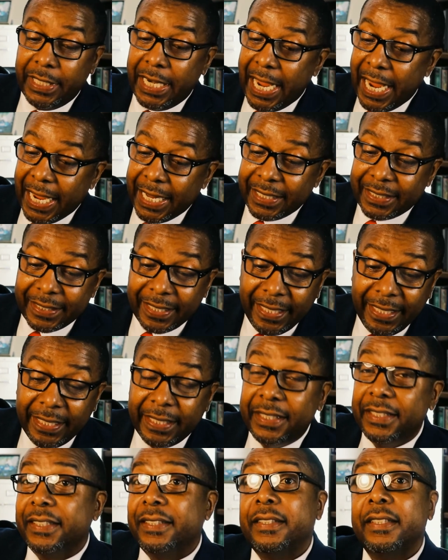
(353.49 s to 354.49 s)

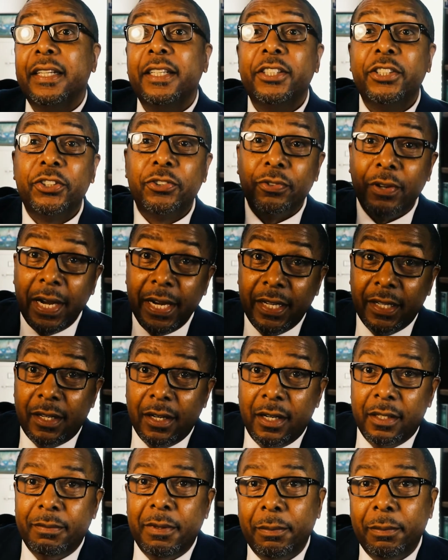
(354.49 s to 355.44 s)
antiques, trading cards.